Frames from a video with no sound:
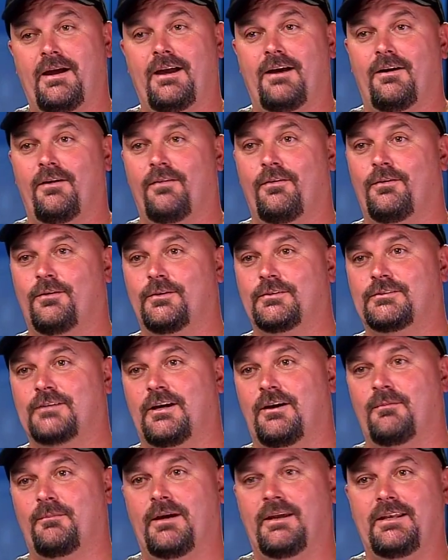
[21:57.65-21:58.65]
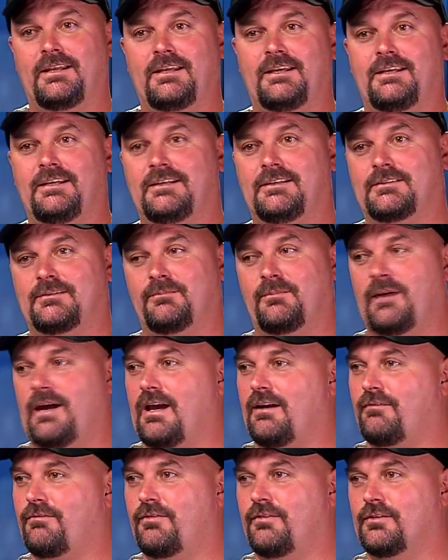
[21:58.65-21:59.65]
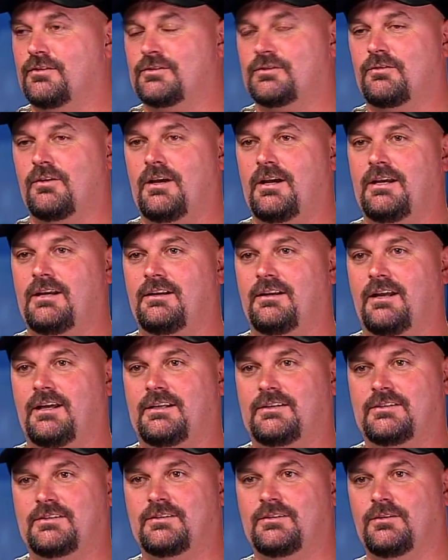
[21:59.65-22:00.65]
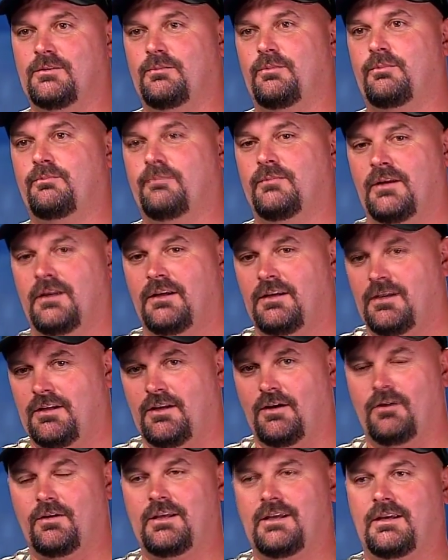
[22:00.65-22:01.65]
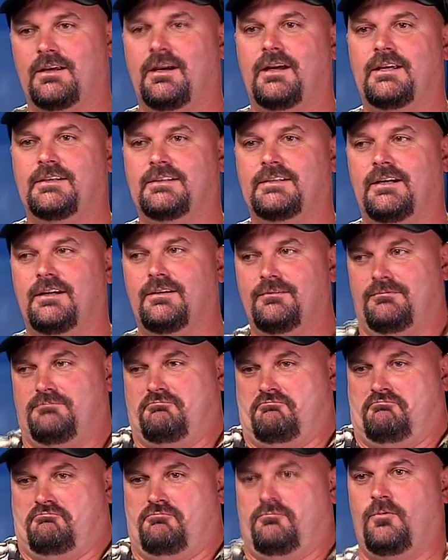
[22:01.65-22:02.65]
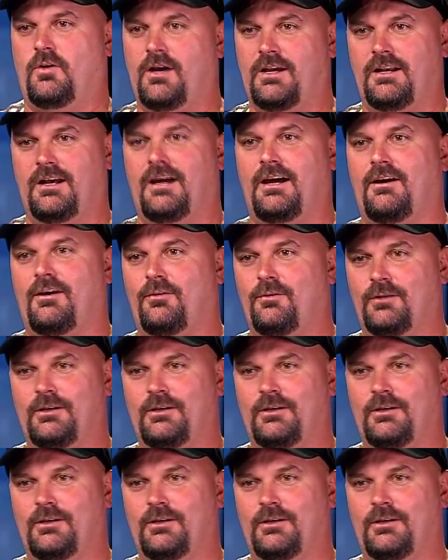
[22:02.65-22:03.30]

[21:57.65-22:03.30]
my health holds up, my knees and back feels great, and I can still, get guys out, why not?